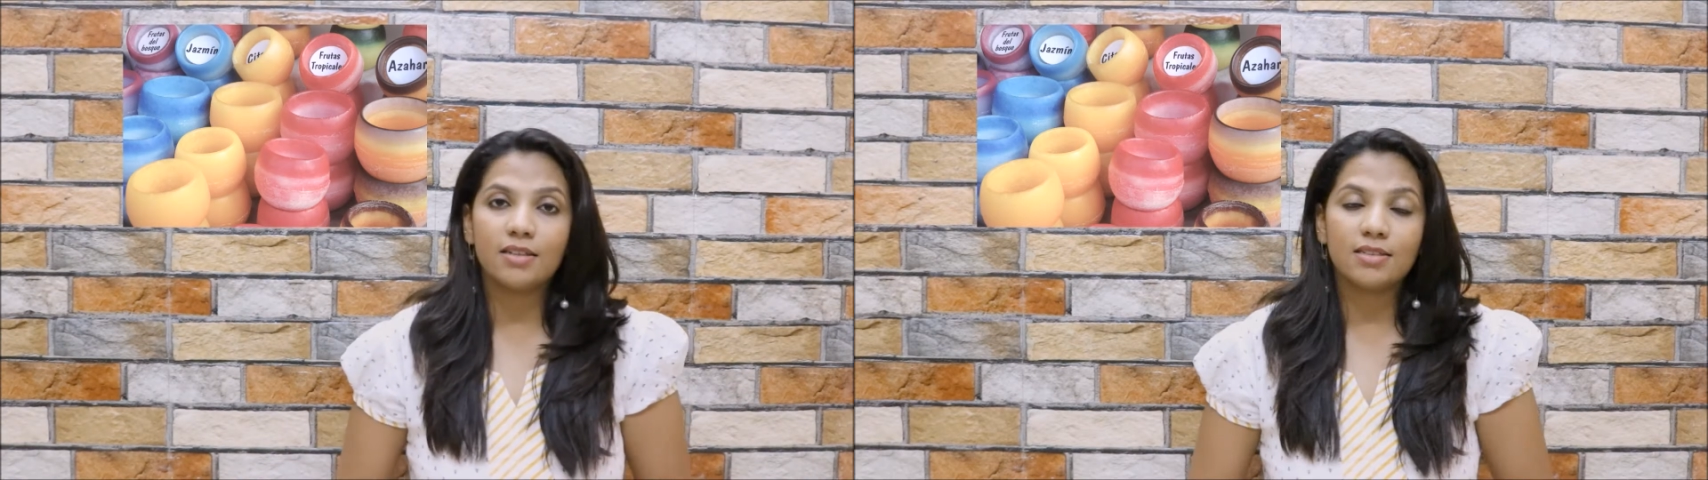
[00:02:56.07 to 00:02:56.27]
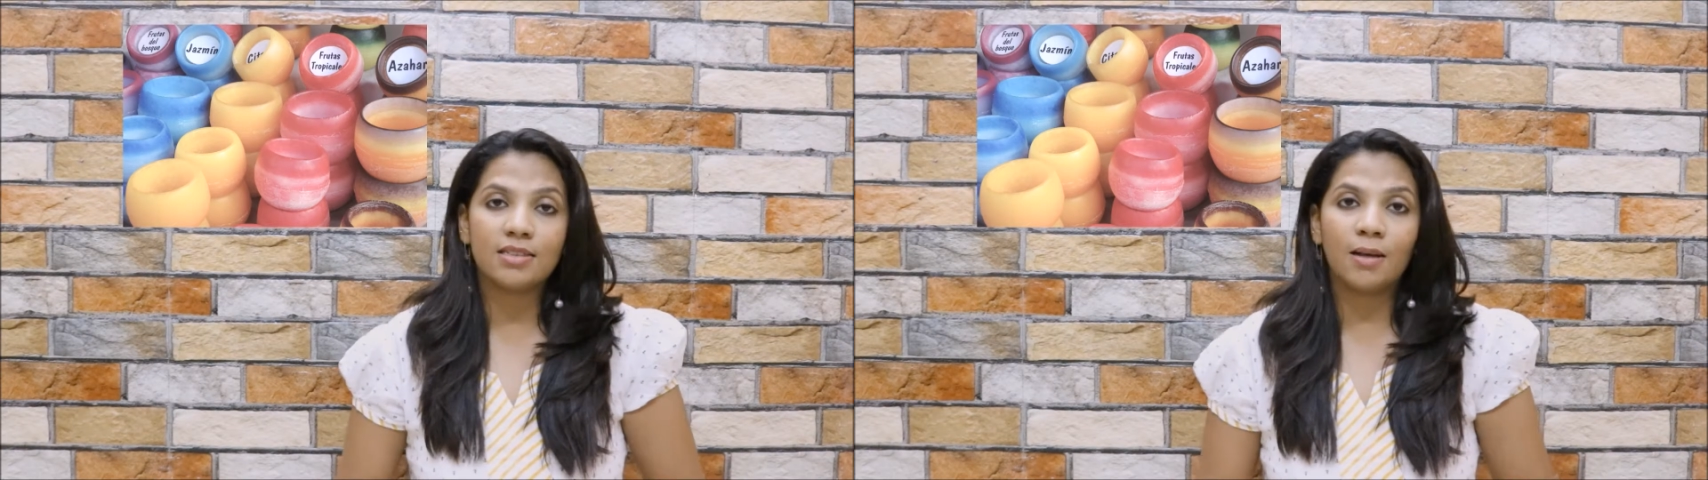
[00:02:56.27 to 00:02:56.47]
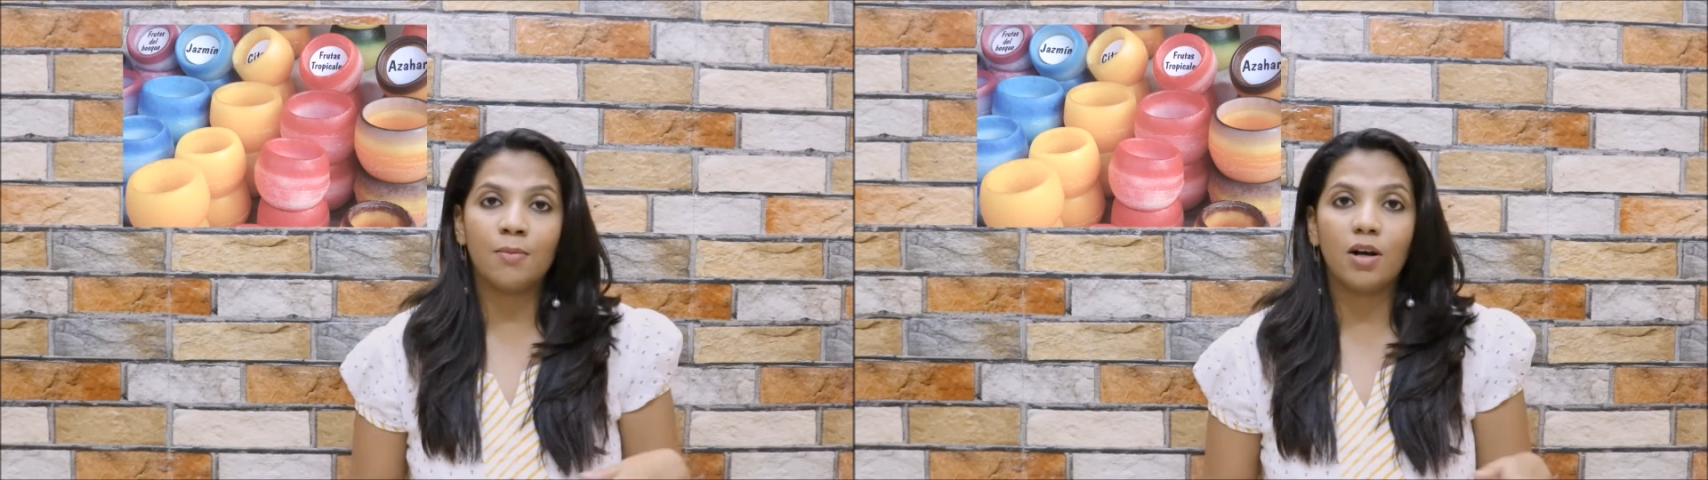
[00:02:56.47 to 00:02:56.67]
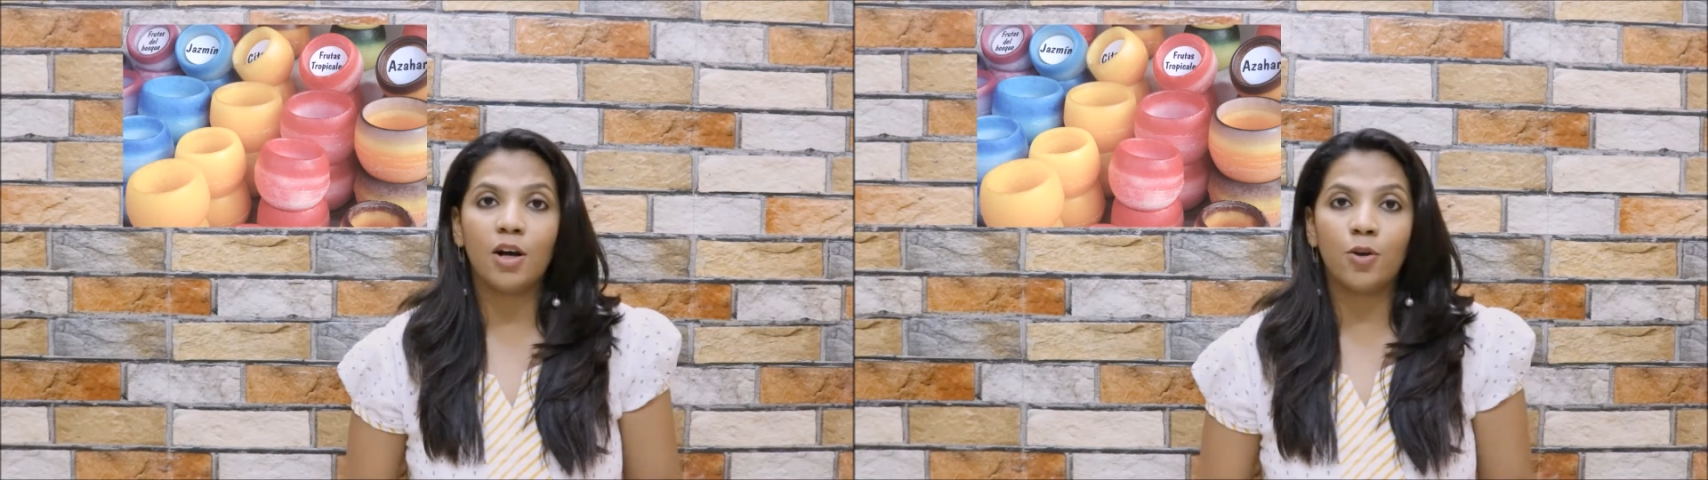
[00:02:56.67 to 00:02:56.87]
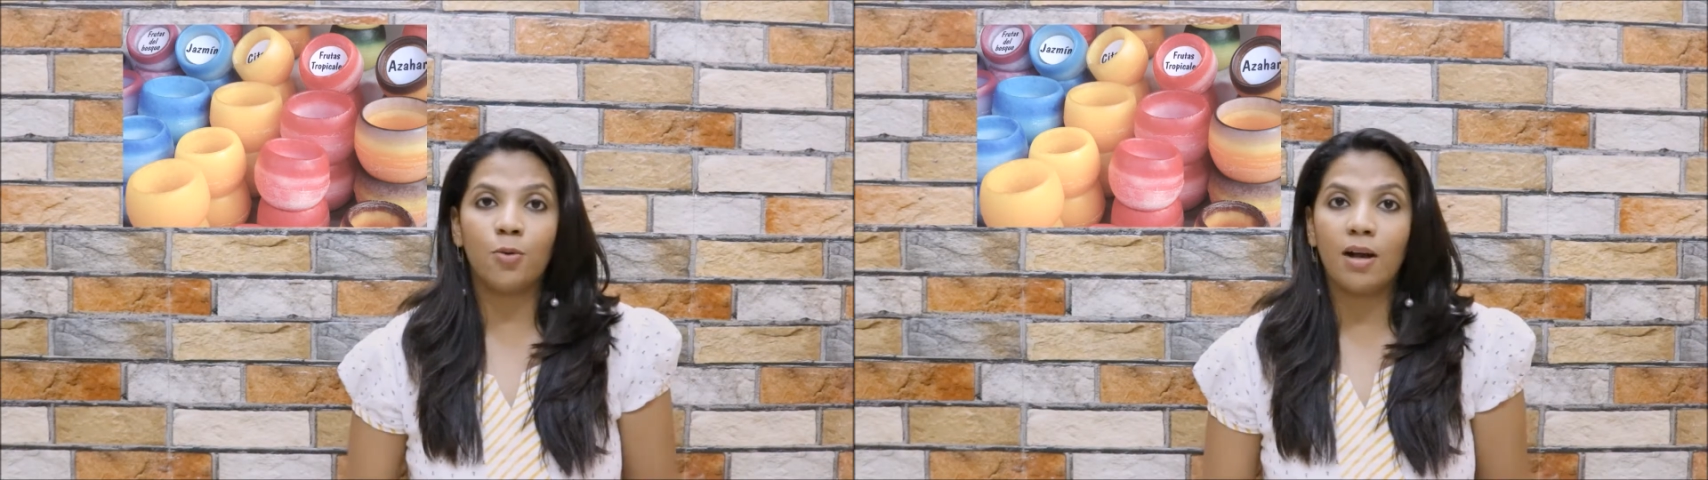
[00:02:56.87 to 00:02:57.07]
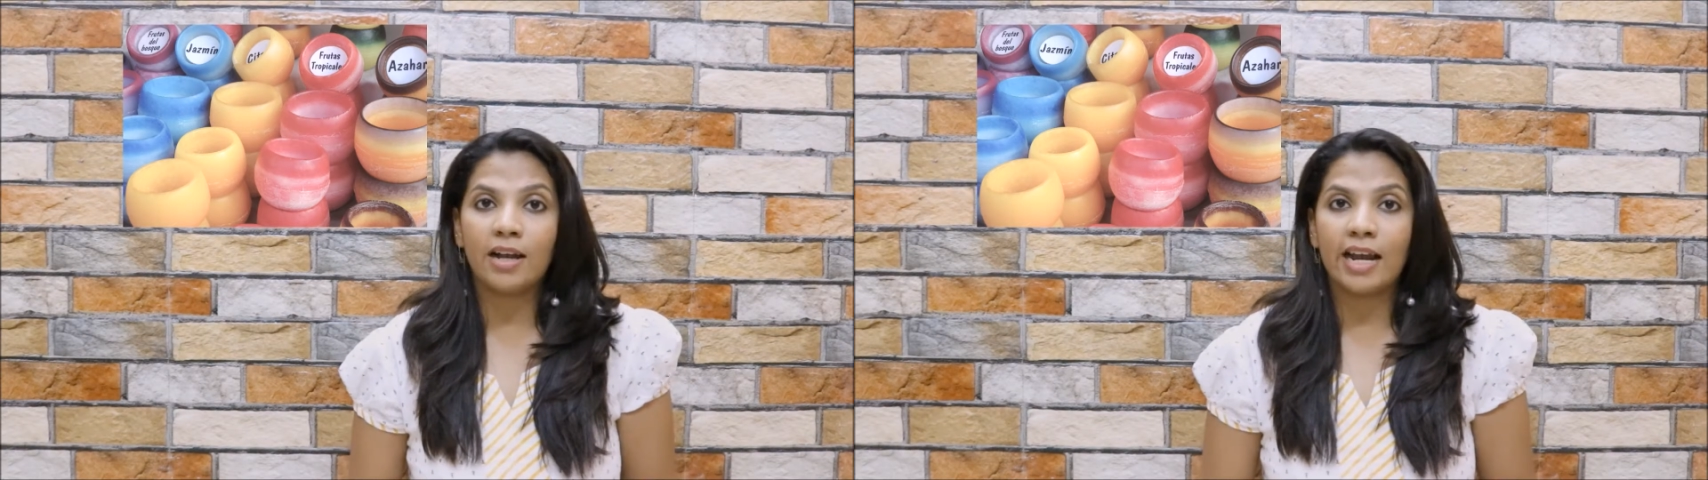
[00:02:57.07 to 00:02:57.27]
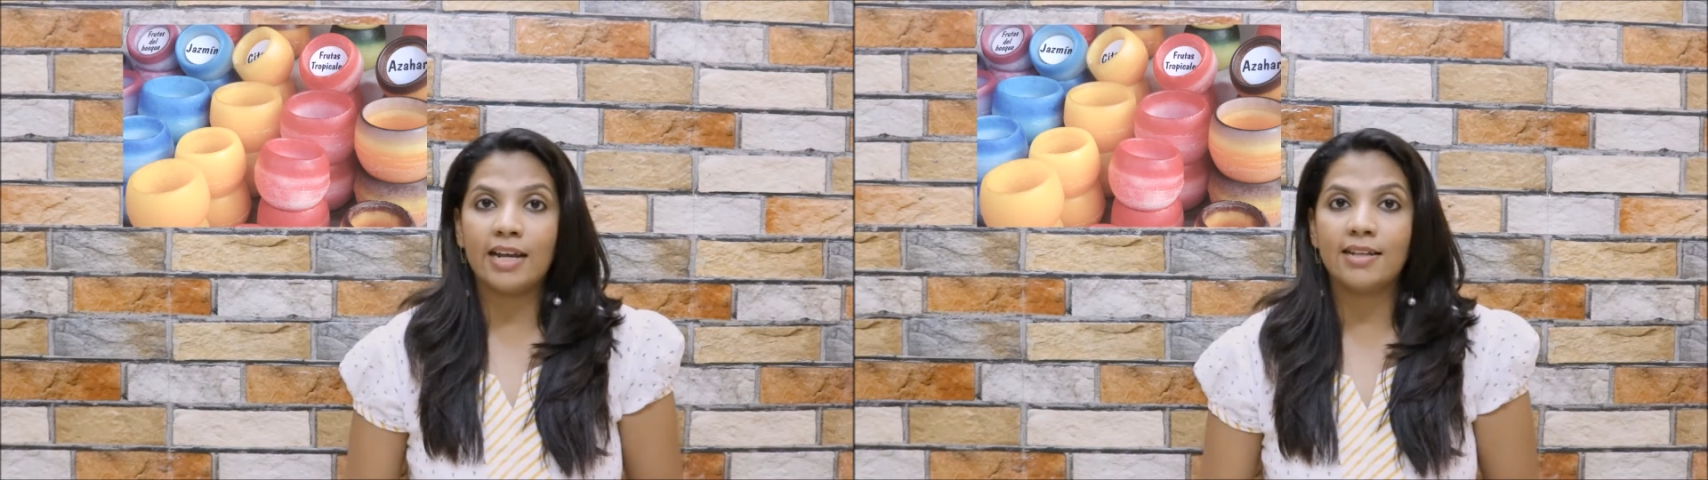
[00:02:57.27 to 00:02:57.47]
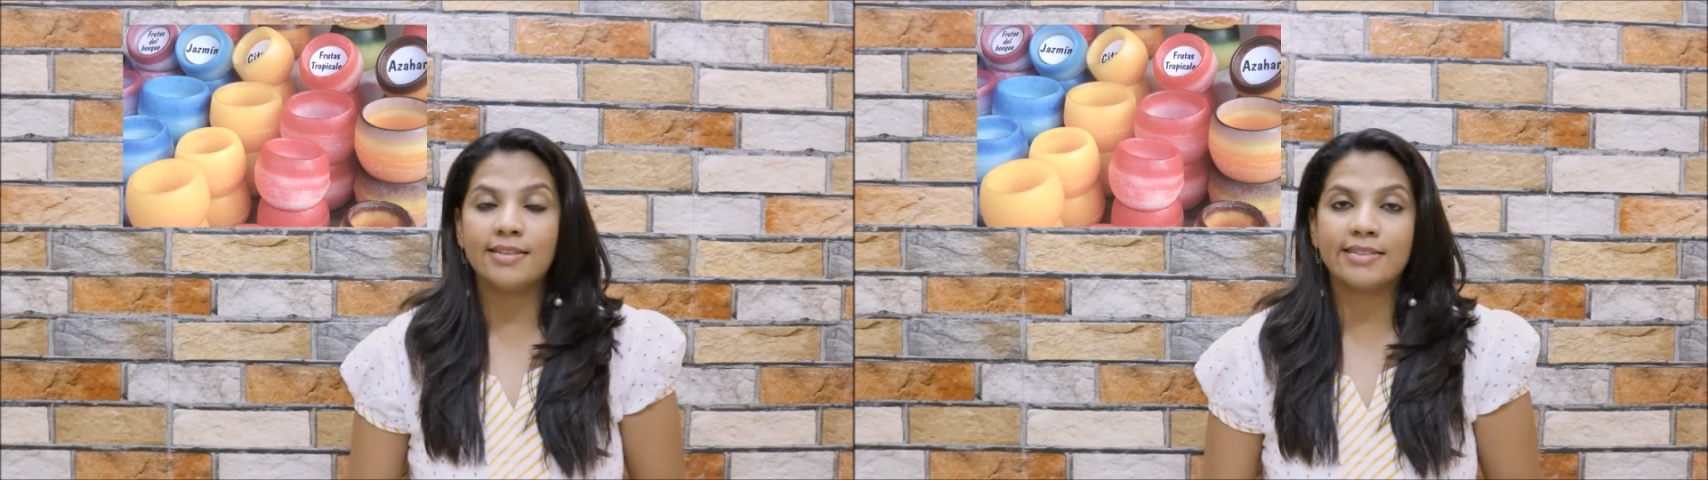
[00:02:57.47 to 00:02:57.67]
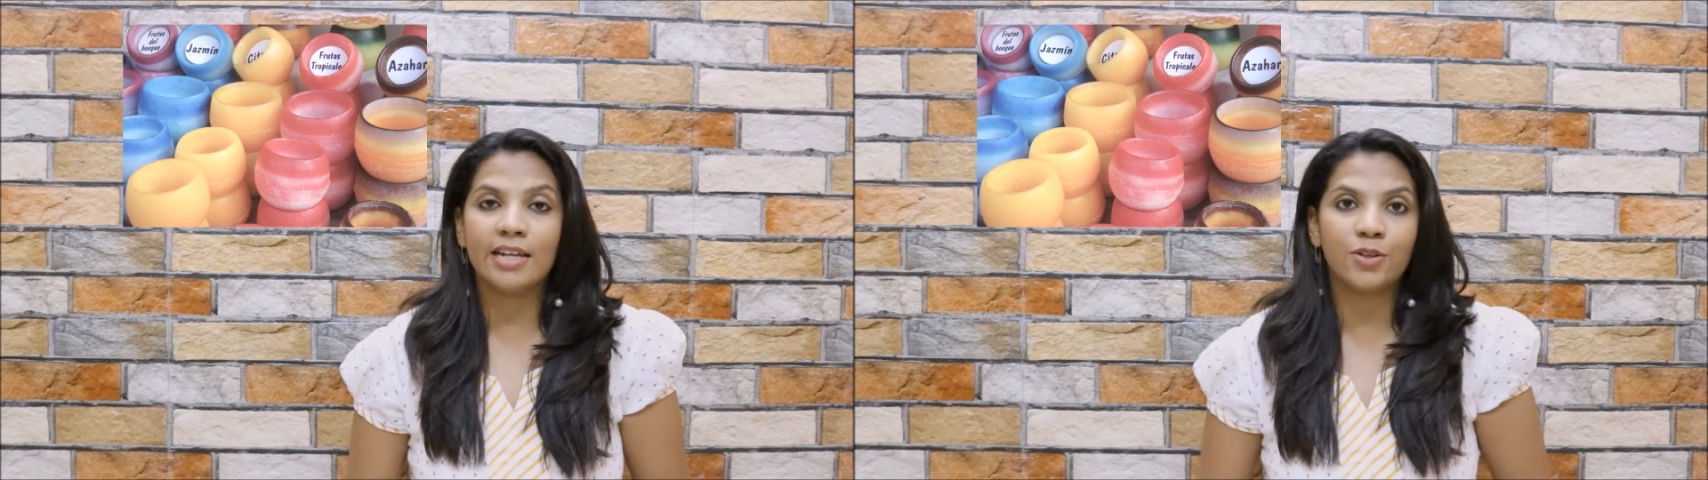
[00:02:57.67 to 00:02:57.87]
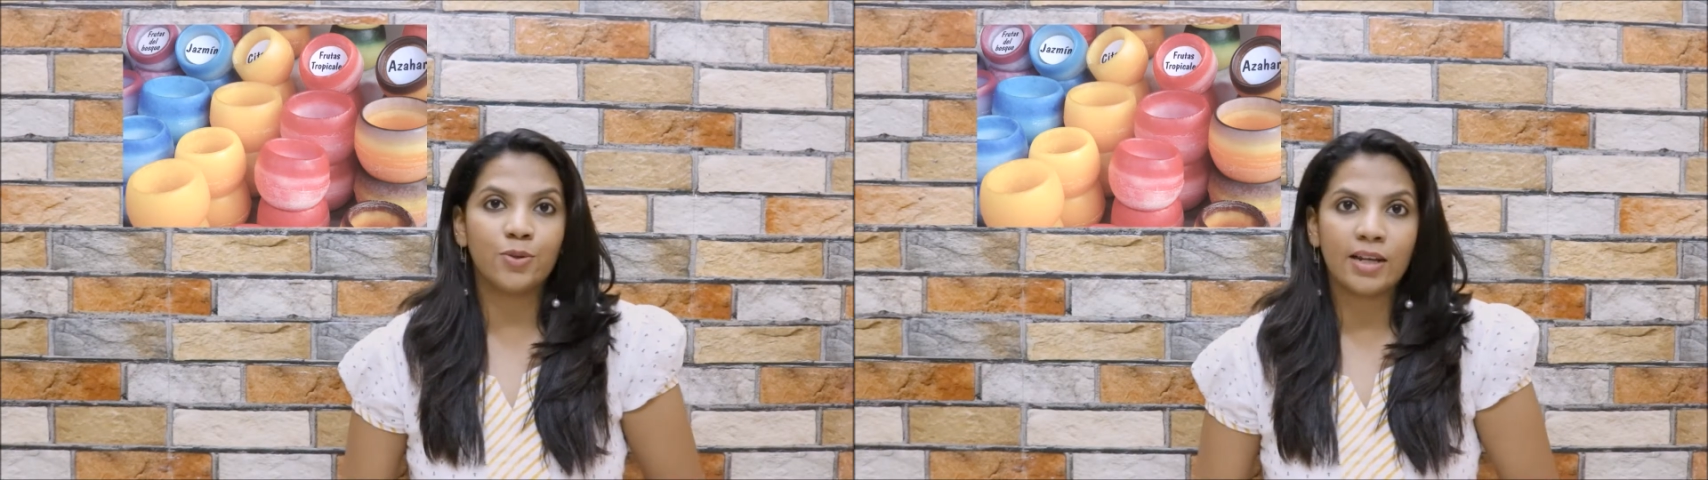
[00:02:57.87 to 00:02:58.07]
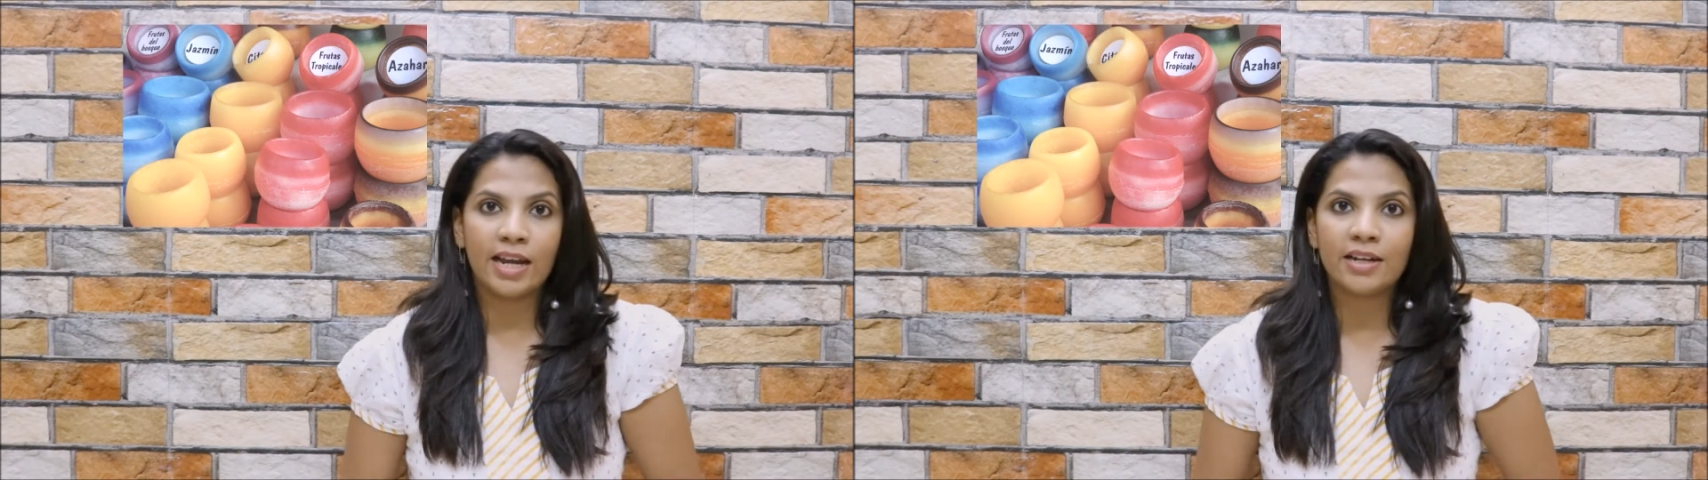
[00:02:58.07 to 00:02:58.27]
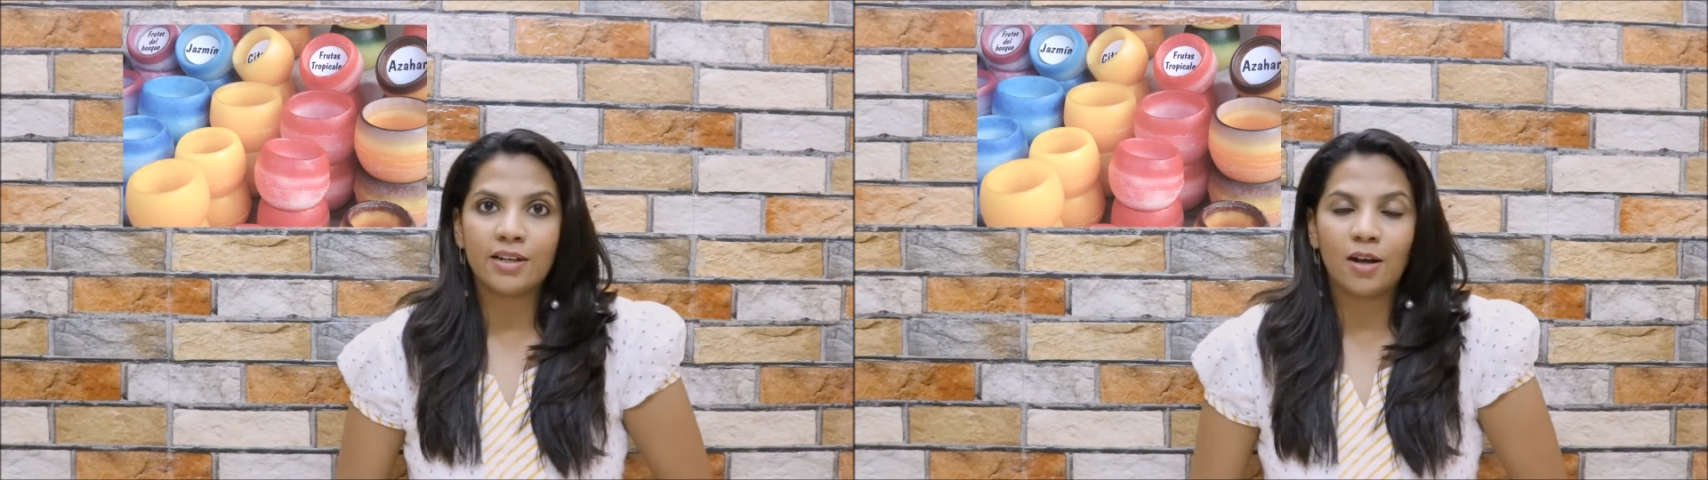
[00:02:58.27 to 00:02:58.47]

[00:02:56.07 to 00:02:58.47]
some aroma candles that you get